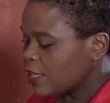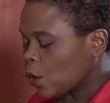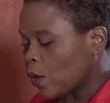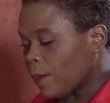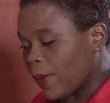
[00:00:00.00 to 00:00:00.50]

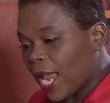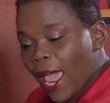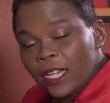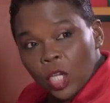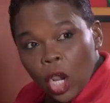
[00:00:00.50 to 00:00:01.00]
So we
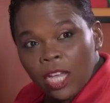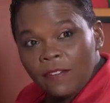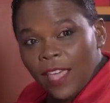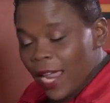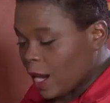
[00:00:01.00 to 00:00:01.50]
blend all
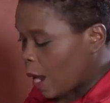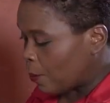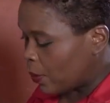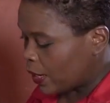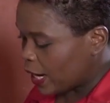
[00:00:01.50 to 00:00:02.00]
of that
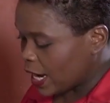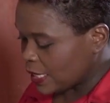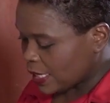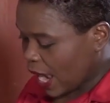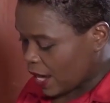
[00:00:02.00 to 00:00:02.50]
up
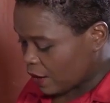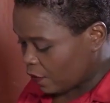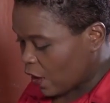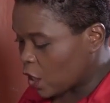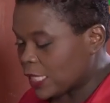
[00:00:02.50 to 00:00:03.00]
inside
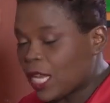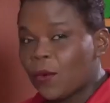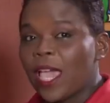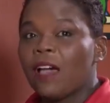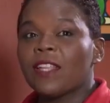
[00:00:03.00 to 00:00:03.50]
of here until
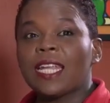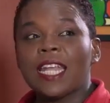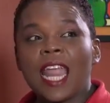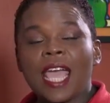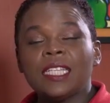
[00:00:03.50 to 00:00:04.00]
we have that
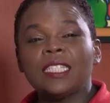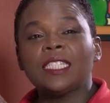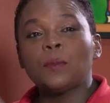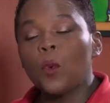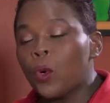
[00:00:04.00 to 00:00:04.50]
nice
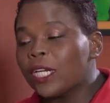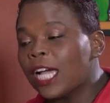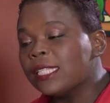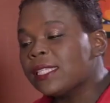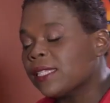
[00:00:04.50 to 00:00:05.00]
smooth
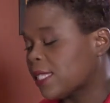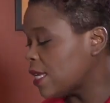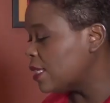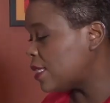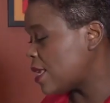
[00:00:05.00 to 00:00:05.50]

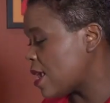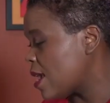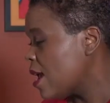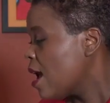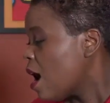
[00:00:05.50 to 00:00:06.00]

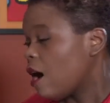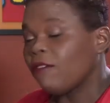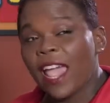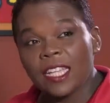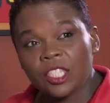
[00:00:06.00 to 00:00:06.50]
consistency
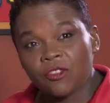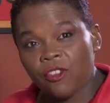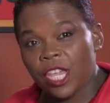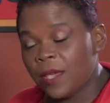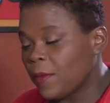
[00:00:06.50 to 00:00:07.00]
of ice
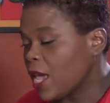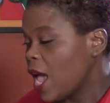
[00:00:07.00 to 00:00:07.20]
cream.